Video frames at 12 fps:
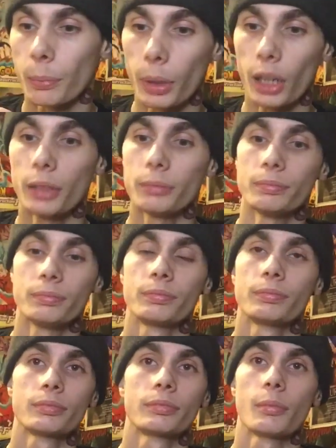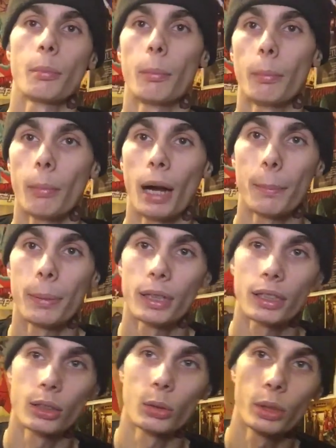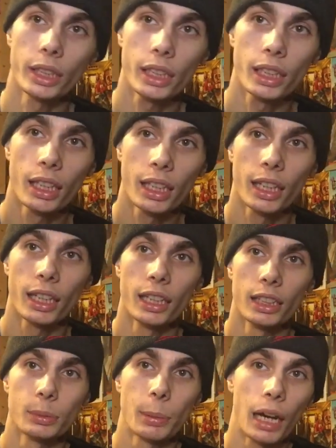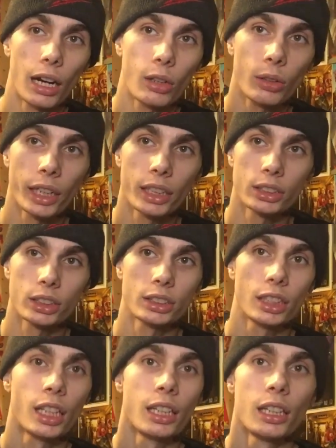But my pick of the week is Power Rangers,